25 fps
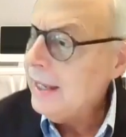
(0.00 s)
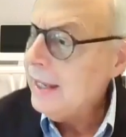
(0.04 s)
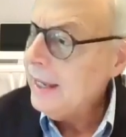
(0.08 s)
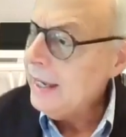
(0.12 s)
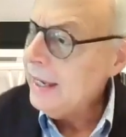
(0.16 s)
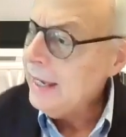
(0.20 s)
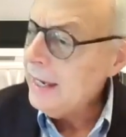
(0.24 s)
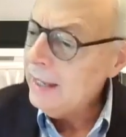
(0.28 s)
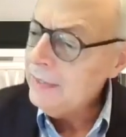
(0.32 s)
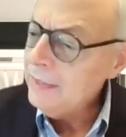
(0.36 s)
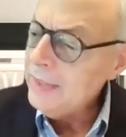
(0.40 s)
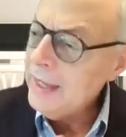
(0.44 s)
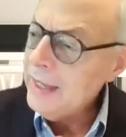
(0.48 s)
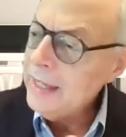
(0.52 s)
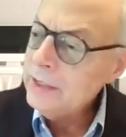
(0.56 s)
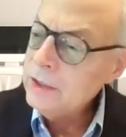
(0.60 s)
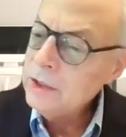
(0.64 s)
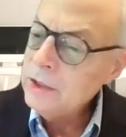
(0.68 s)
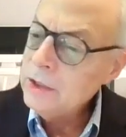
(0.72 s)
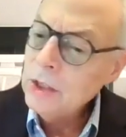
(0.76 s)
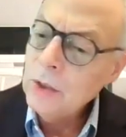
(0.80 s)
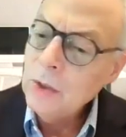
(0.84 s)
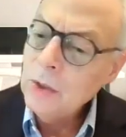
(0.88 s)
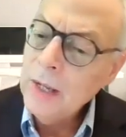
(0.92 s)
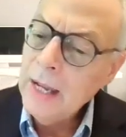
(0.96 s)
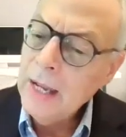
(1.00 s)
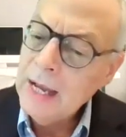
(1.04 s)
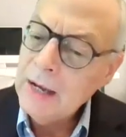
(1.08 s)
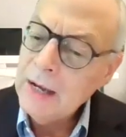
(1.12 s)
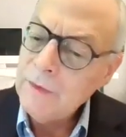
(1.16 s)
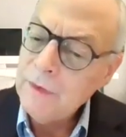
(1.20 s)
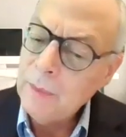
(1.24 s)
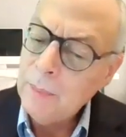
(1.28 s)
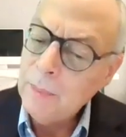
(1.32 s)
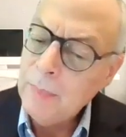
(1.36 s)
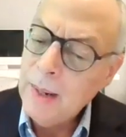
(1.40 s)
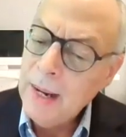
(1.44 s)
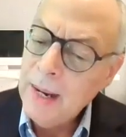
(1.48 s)
And then you have
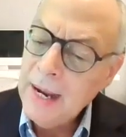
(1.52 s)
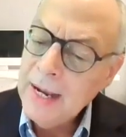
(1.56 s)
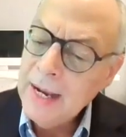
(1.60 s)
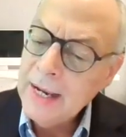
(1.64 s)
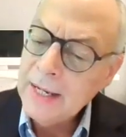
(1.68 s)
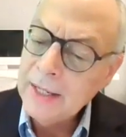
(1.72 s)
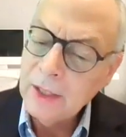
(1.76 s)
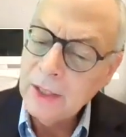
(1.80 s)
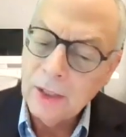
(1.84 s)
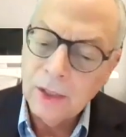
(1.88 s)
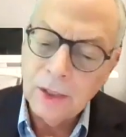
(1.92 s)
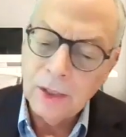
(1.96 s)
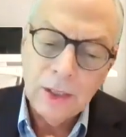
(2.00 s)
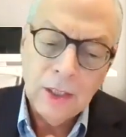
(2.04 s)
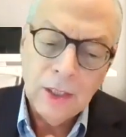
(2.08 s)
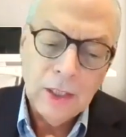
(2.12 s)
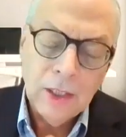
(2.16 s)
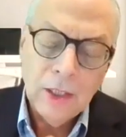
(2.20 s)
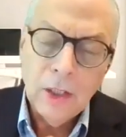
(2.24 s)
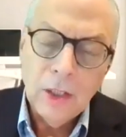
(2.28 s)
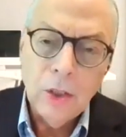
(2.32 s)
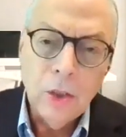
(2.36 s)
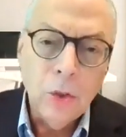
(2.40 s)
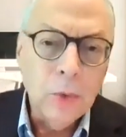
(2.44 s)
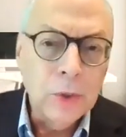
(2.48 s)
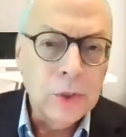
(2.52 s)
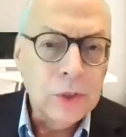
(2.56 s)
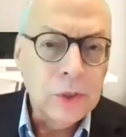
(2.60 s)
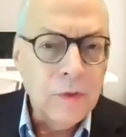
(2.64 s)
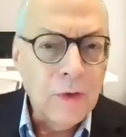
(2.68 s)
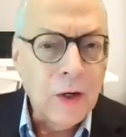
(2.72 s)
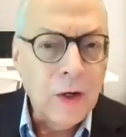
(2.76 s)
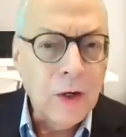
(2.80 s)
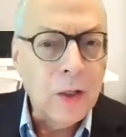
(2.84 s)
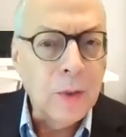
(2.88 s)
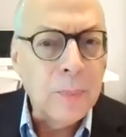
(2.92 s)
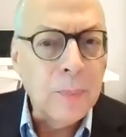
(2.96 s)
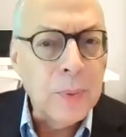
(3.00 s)
a buyer who is
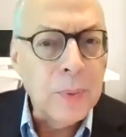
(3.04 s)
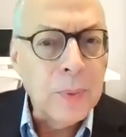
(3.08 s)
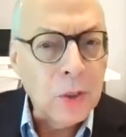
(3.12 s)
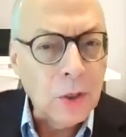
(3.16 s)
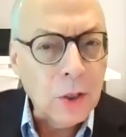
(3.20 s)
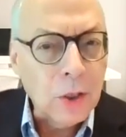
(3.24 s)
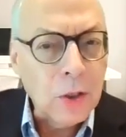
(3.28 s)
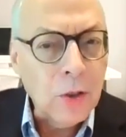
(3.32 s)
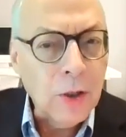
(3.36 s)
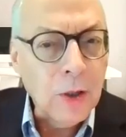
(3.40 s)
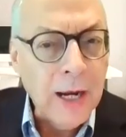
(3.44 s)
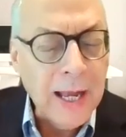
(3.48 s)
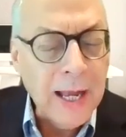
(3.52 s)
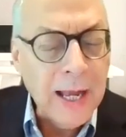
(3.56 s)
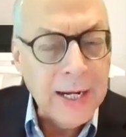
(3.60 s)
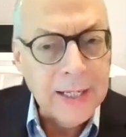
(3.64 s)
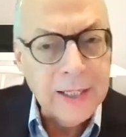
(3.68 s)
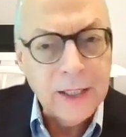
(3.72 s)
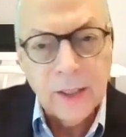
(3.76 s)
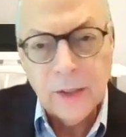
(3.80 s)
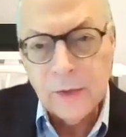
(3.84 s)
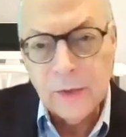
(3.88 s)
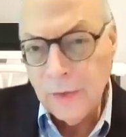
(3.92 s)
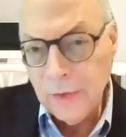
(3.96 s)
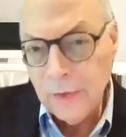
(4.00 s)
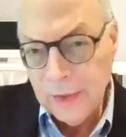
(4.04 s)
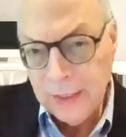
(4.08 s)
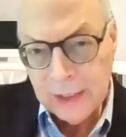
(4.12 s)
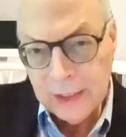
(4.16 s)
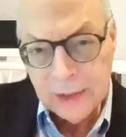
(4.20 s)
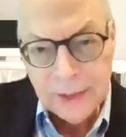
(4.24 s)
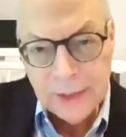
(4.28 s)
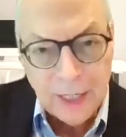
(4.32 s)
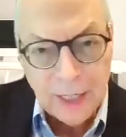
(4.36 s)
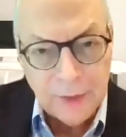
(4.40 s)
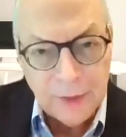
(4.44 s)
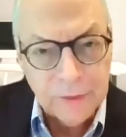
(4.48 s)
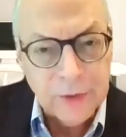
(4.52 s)
very bureaucratic and
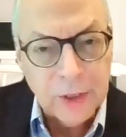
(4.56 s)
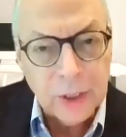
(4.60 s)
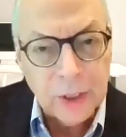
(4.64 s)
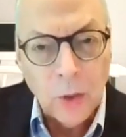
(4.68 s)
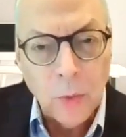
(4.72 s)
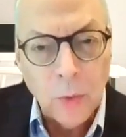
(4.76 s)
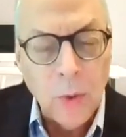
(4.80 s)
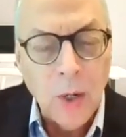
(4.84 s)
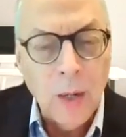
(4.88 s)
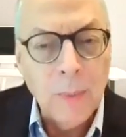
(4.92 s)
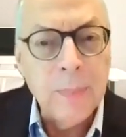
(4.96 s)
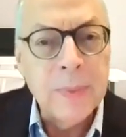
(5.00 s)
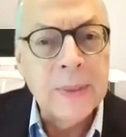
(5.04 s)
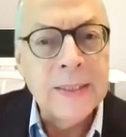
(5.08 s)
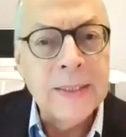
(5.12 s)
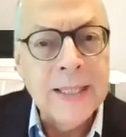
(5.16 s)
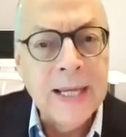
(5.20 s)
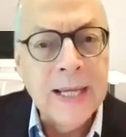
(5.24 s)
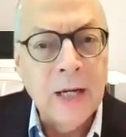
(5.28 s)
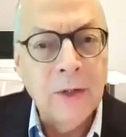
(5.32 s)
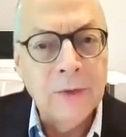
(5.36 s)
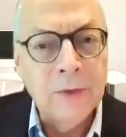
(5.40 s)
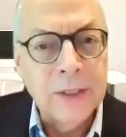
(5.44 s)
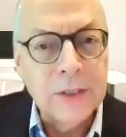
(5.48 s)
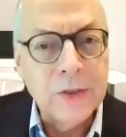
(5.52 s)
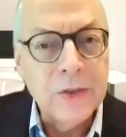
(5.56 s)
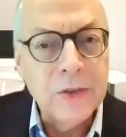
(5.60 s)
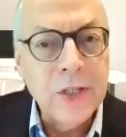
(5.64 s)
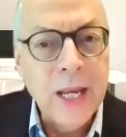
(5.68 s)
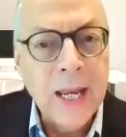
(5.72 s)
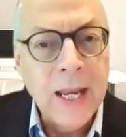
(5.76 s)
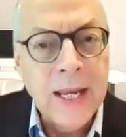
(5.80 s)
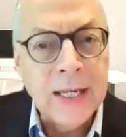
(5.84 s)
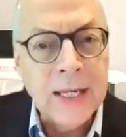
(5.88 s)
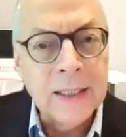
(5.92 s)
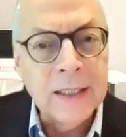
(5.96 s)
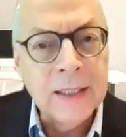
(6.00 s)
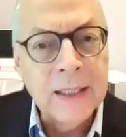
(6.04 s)
things have to go up and down the
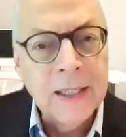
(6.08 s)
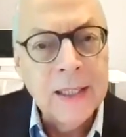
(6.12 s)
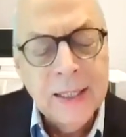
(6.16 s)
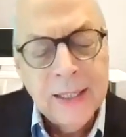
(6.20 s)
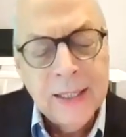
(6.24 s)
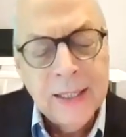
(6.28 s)
chain.